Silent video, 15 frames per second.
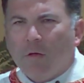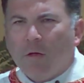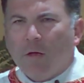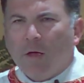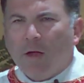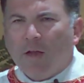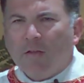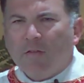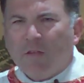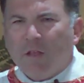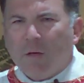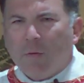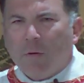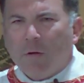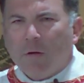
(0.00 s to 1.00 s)
How do you say
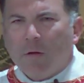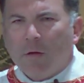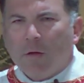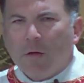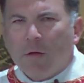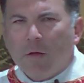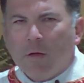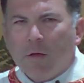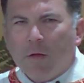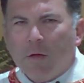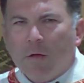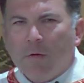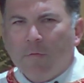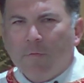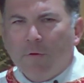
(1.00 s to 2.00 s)
that word?
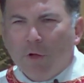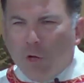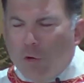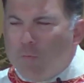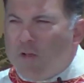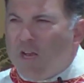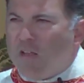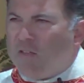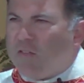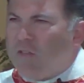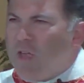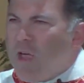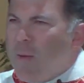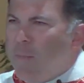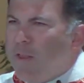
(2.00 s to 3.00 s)
Voluminous.
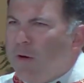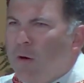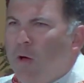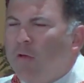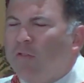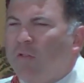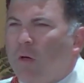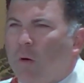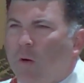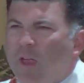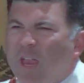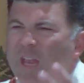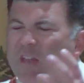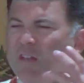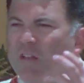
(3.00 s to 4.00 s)
But they're also
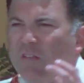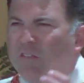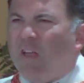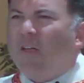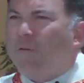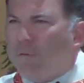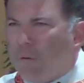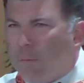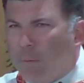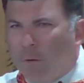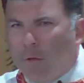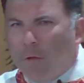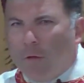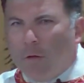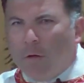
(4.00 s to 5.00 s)

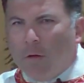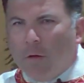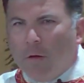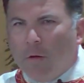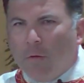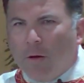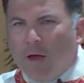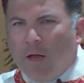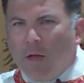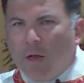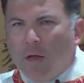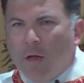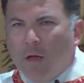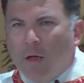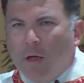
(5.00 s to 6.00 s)
indecipherable, right?
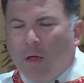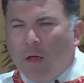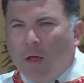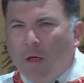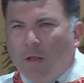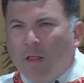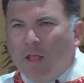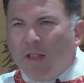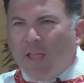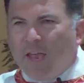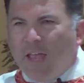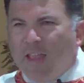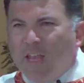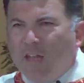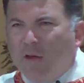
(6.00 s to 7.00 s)

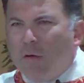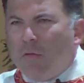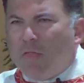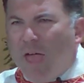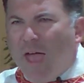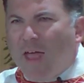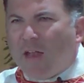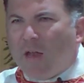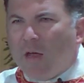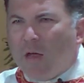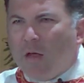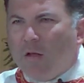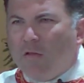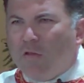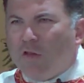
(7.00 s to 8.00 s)
They do
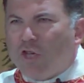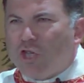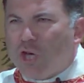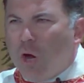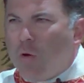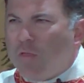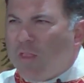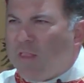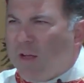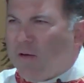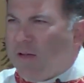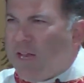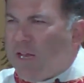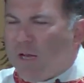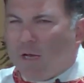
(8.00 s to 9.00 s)
that to show that they're
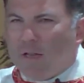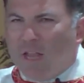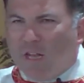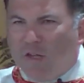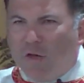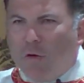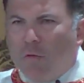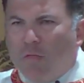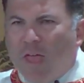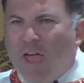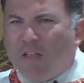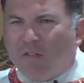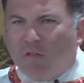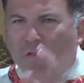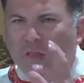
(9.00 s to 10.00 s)
needed. They do
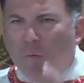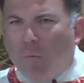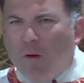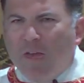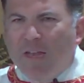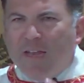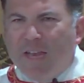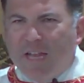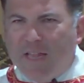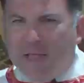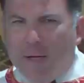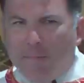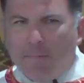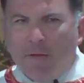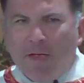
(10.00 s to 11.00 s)
that so that we need
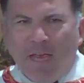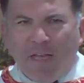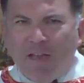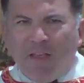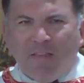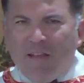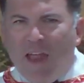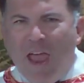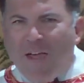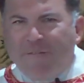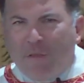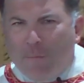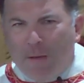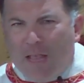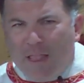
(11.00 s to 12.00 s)
them. It doesn't have
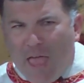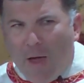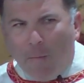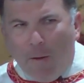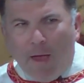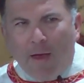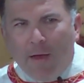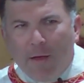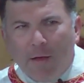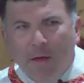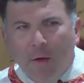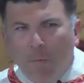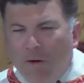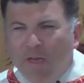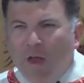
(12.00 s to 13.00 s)
to be that way.
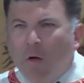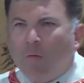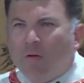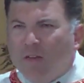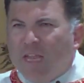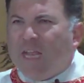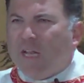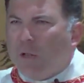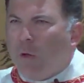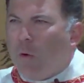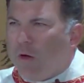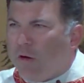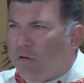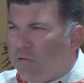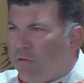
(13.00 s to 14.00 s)
We don't need
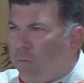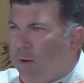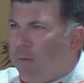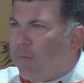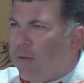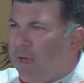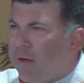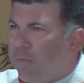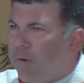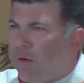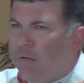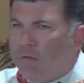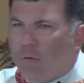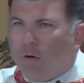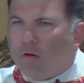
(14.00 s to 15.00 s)
lawyers the way we
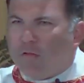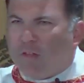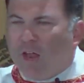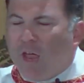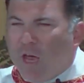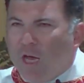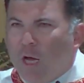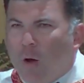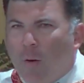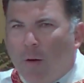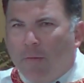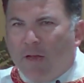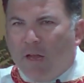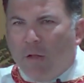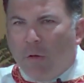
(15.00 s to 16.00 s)
use lawyers today. You know why
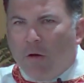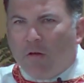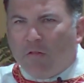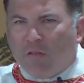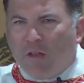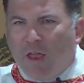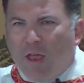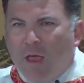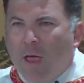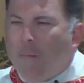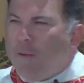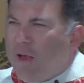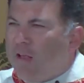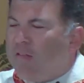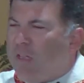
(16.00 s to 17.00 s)
we need lawyers today?
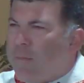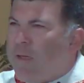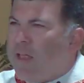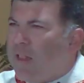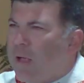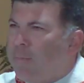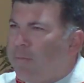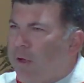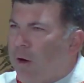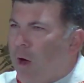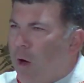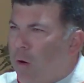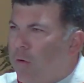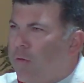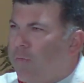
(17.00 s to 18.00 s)
Because they made up their
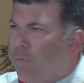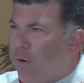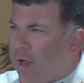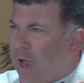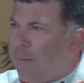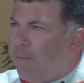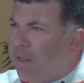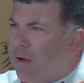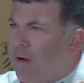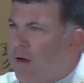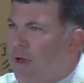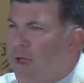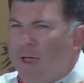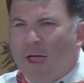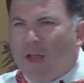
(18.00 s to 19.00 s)
own
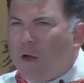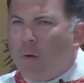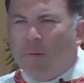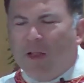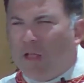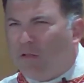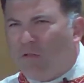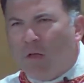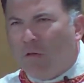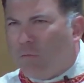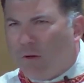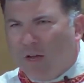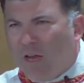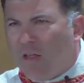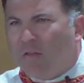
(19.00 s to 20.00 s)
vocabulary and nobody else knows
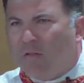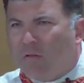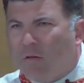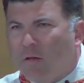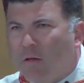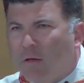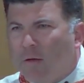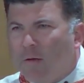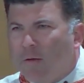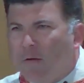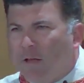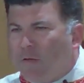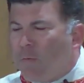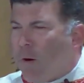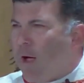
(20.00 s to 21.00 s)
what it is.
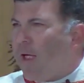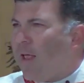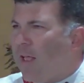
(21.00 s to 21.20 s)
That's why.